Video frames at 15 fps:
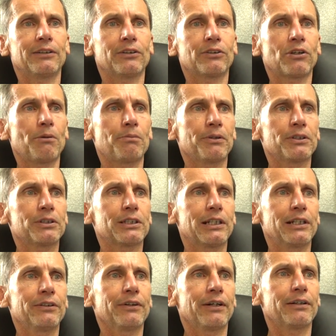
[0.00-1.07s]
the top of the
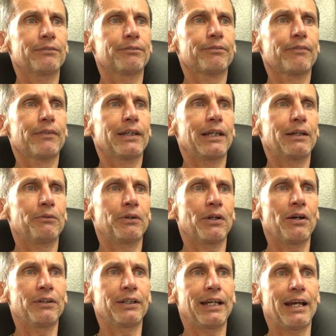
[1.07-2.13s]
steerer? It would
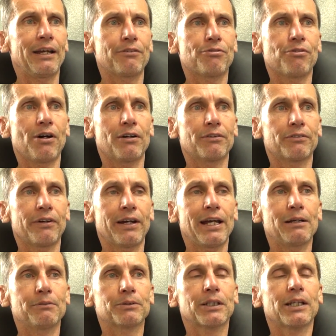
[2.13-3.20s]
only add 5
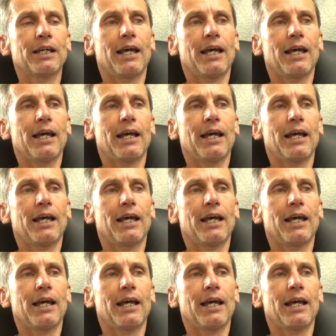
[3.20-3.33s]
grams.